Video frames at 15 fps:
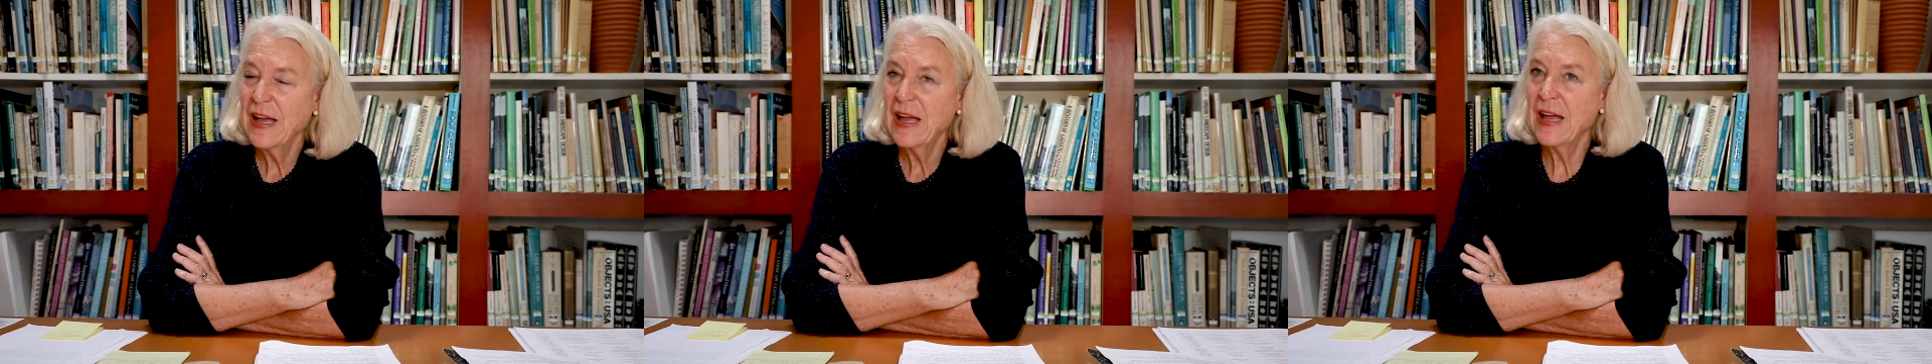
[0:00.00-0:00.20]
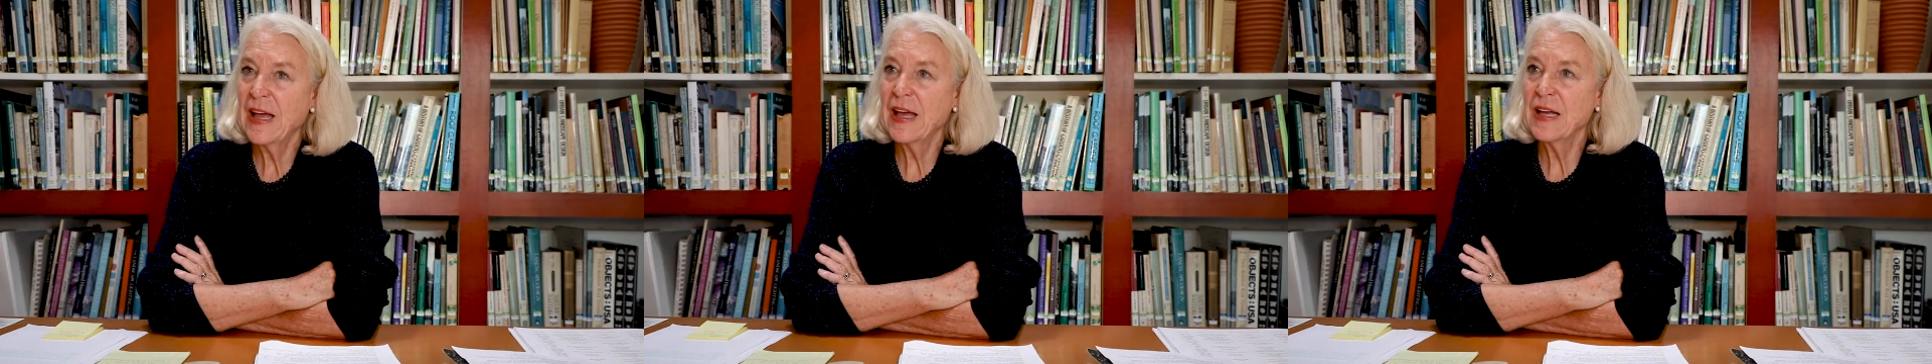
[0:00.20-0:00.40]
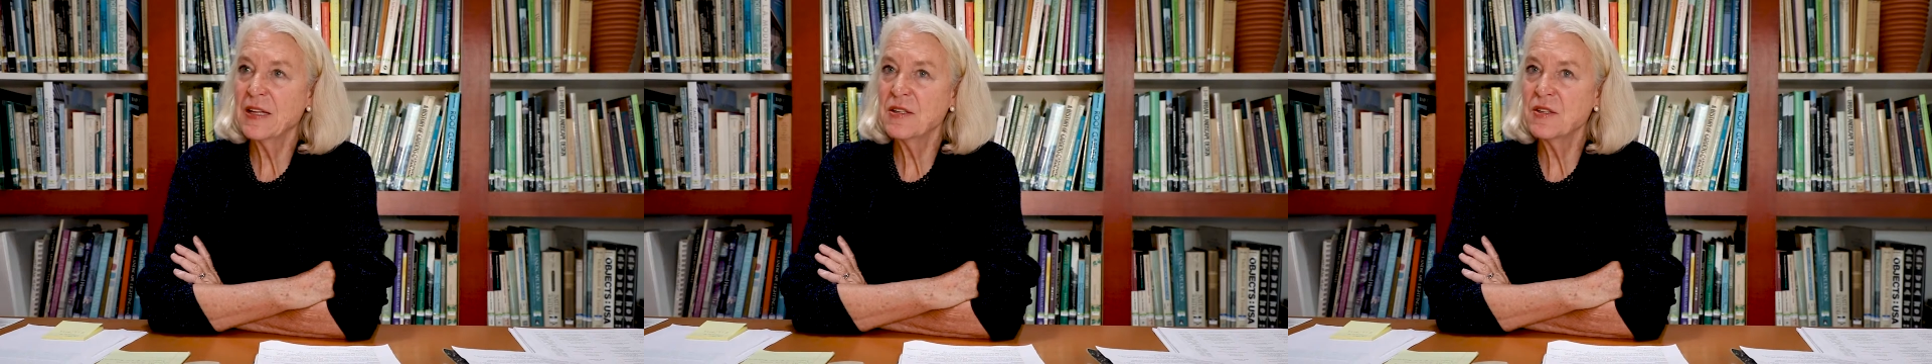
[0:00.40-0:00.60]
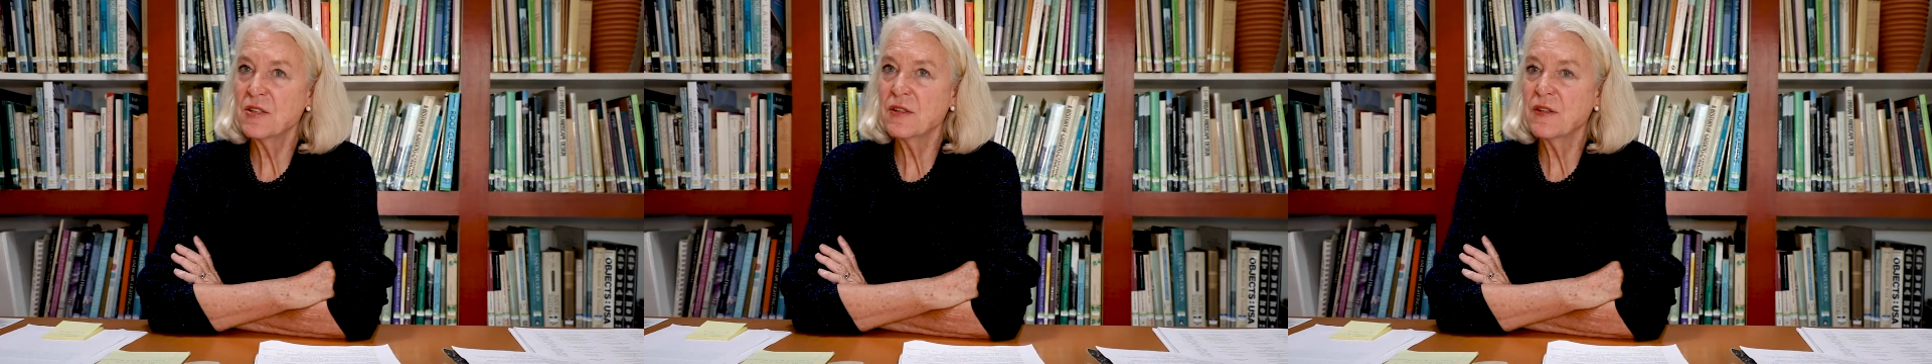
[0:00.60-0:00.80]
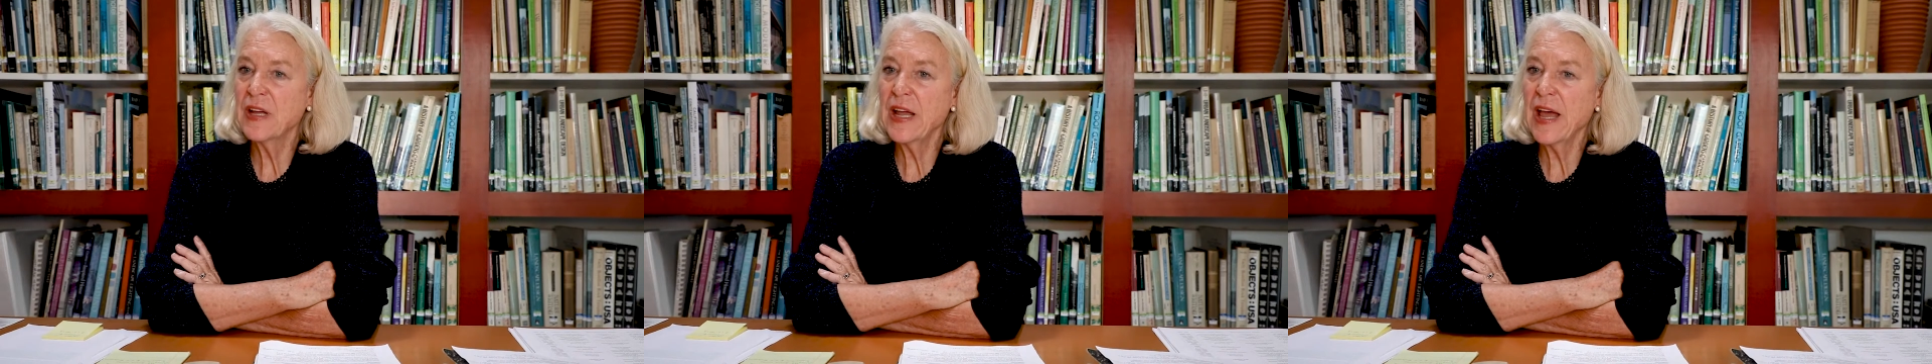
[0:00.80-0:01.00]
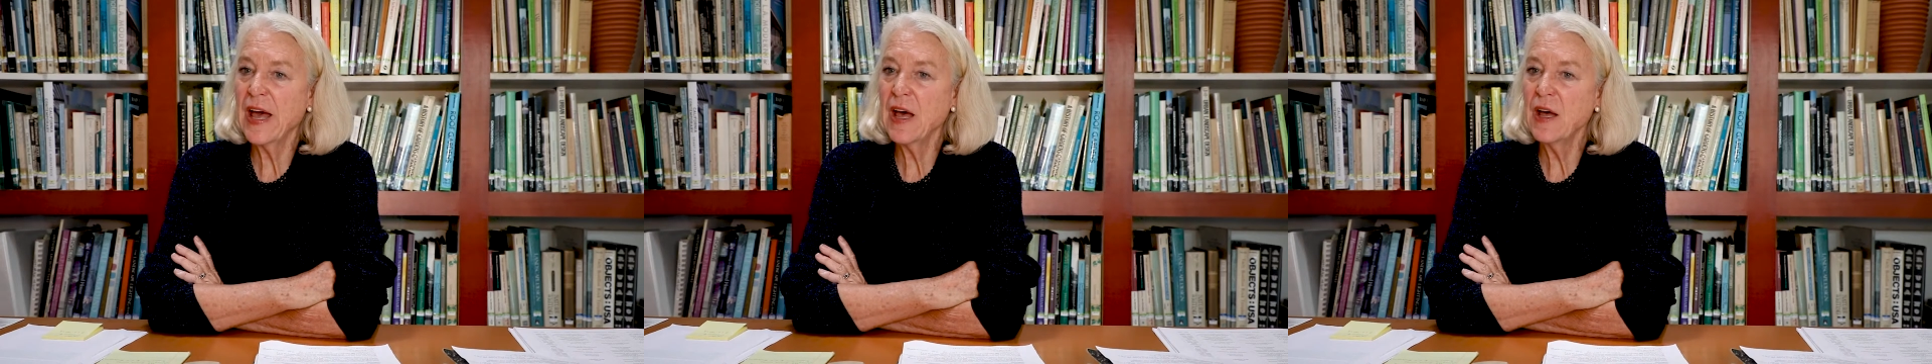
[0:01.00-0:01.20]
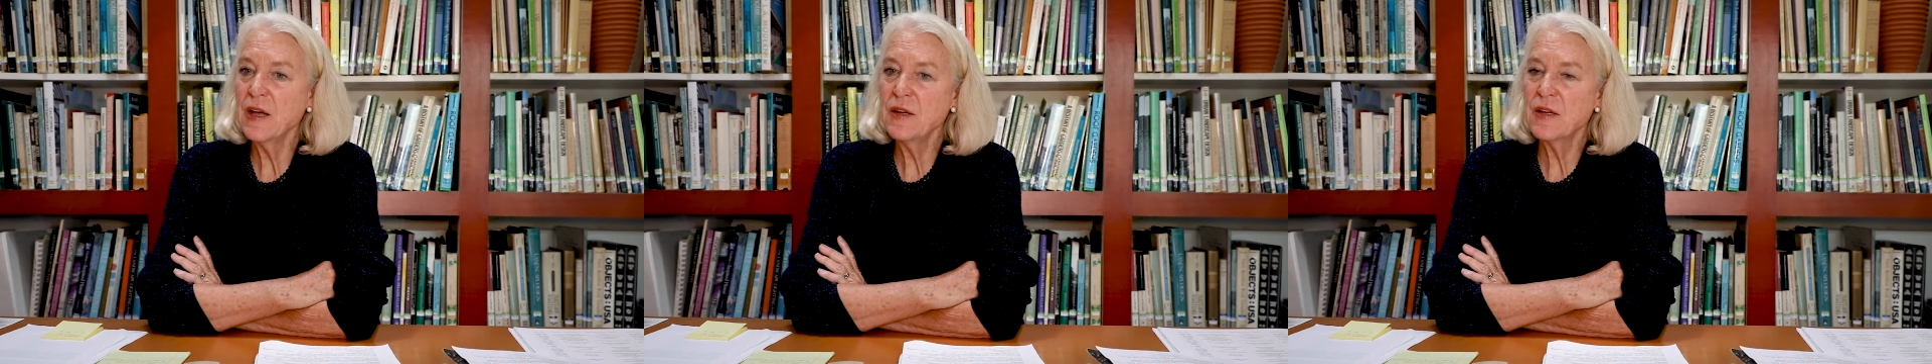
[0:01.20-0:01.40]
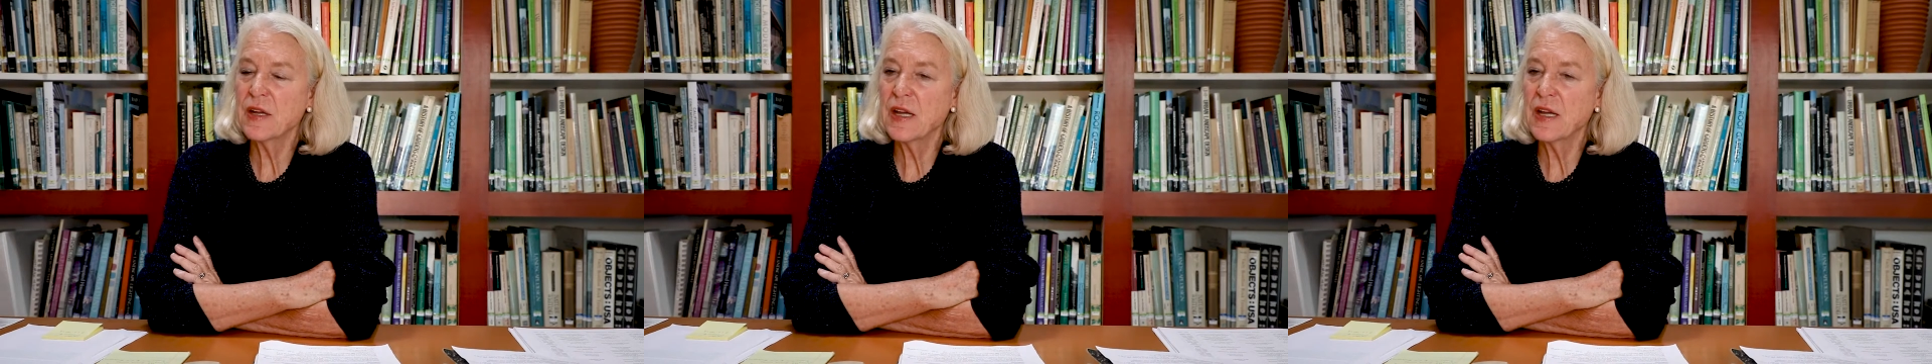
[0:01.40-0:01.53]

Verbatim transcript: And they had